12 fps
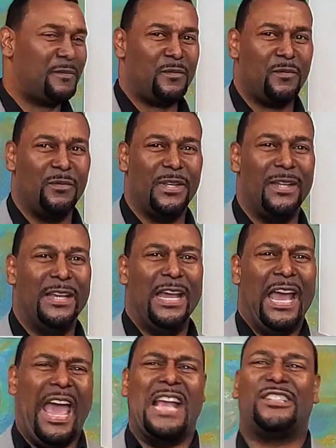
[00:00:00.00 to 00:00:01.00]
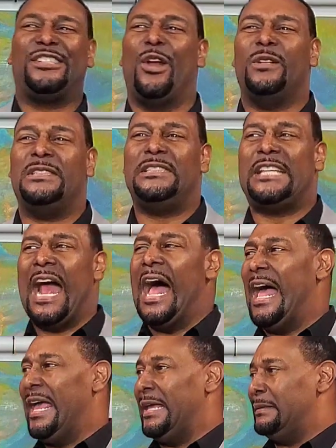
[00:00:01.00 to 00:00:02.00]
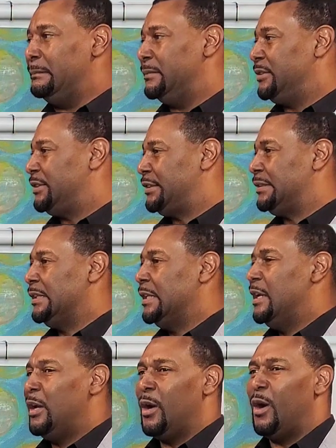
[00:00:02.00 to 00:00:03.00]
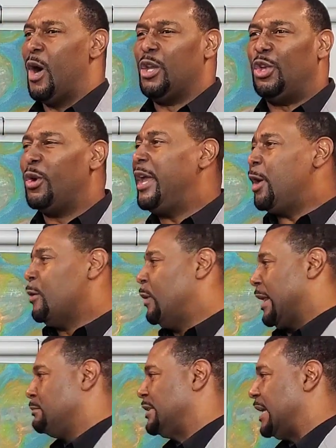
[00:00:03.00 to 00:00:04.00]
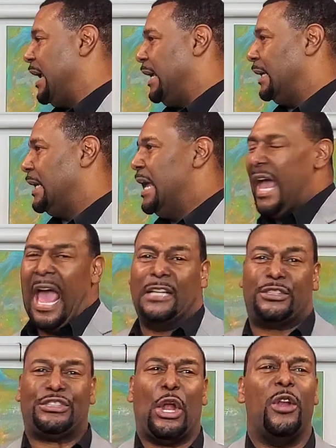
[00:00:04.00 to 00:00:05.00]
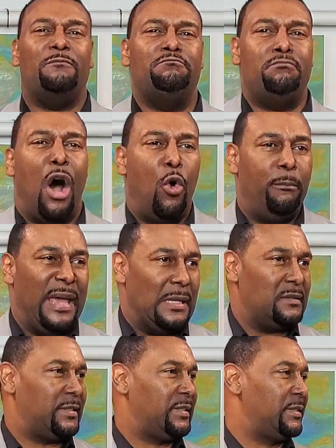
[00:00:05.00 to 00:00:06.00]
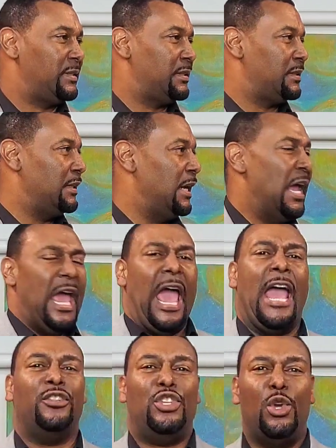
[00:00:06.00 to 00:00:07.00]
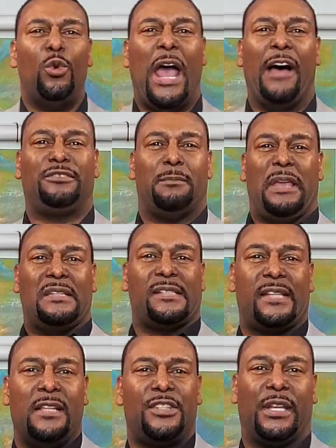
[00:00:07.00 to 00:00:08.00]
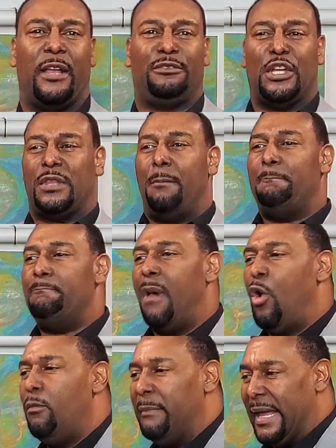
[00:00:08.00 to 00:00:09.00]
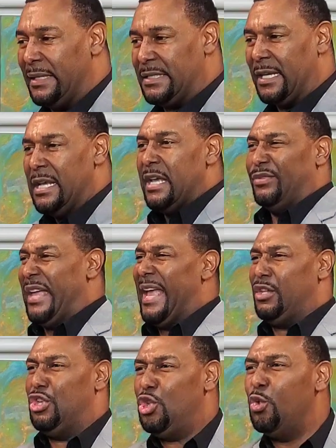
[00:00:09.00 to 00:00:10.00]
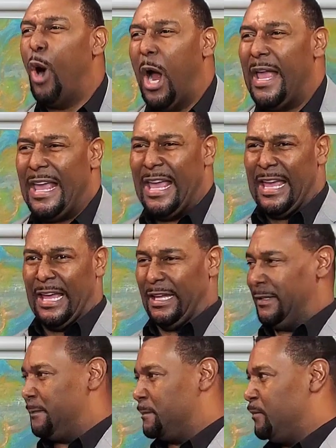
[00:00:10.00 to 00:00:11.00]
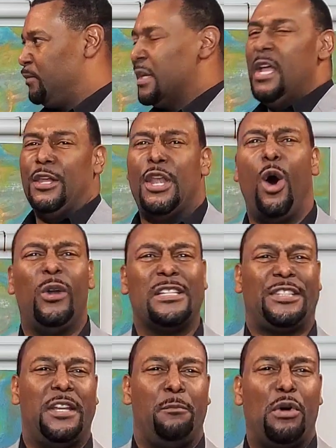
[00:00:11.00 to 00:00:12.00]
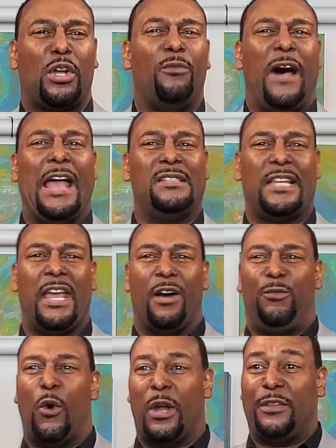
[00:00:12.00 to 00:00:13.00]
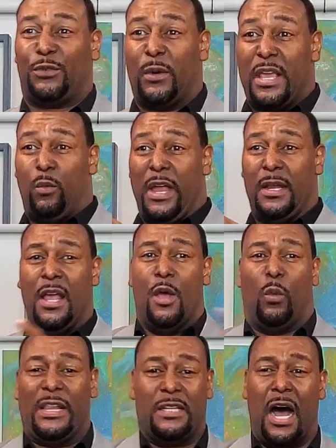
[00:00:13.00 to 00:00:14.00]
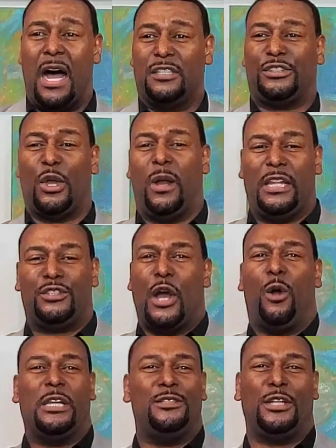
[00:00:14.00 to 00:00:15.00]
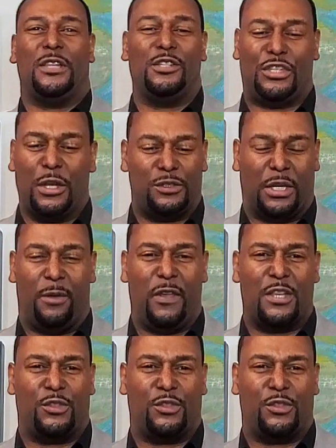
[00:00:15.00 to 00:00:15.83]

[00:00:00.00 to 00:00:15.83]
All right at certain times. Yes. Are you hearing what I'm saying? Yes. At certain moments. Yes. And you have to be sensitive to the moment that you are in. Notice in the book of Isaiah 43 when, when God started talking to the children of